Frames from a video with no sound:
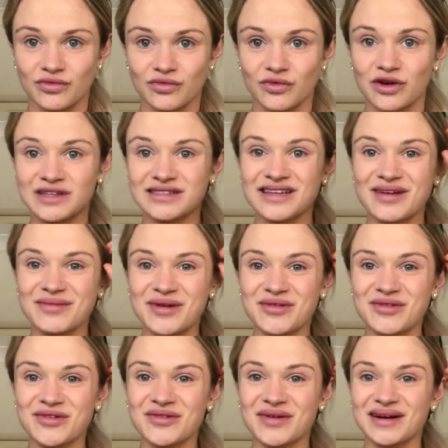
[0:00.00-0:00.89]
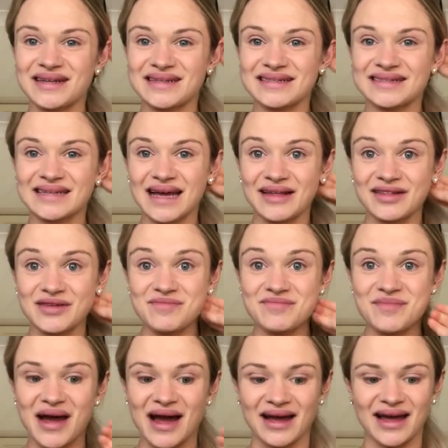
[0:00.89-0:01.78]
What is up everyone, it is Hayley
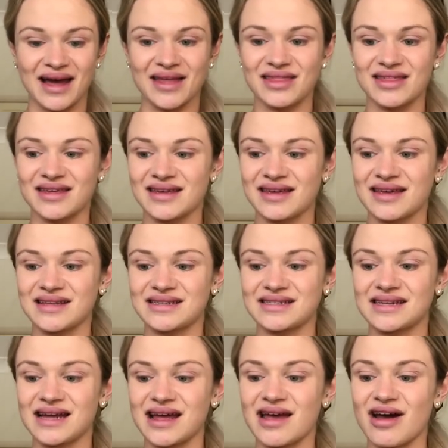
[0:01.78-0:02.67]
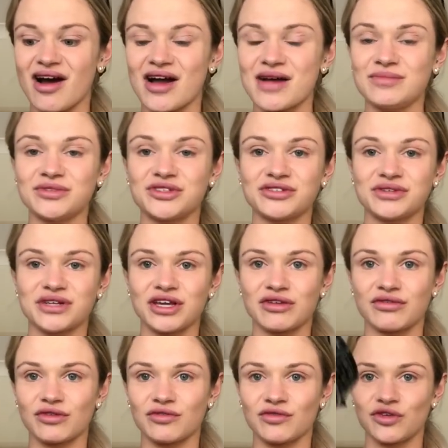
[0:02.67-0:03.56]
MAK Athlete here today. I'm
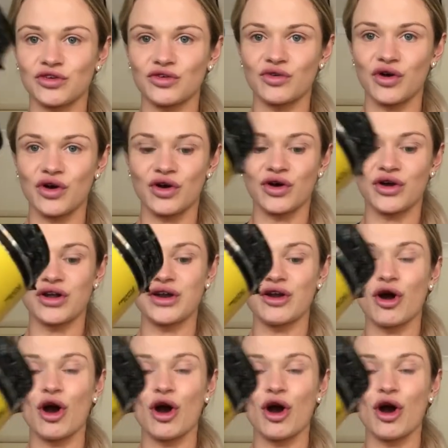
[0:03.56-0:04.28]
doing a review on